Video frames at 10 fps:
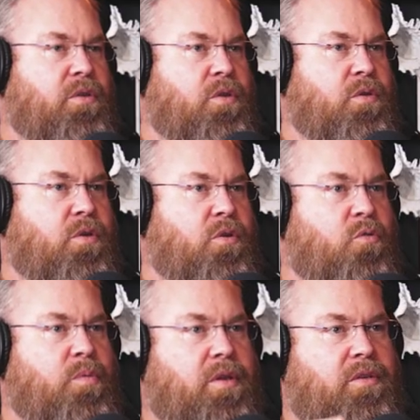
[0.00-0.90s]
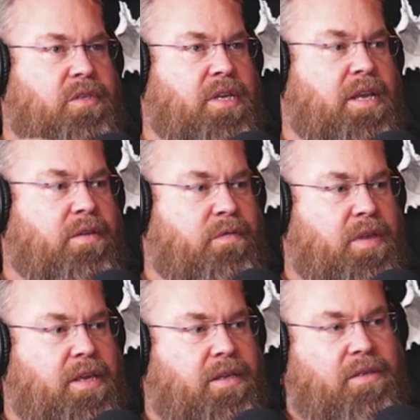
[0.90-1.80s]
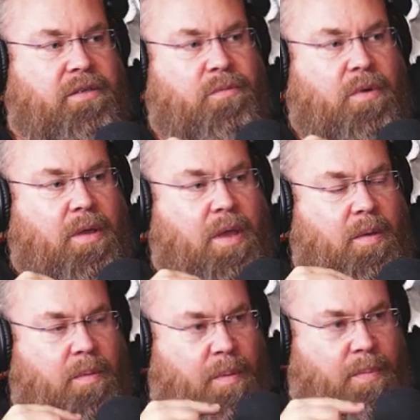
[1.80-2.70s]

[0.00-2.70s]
you can almost see if there's what a, a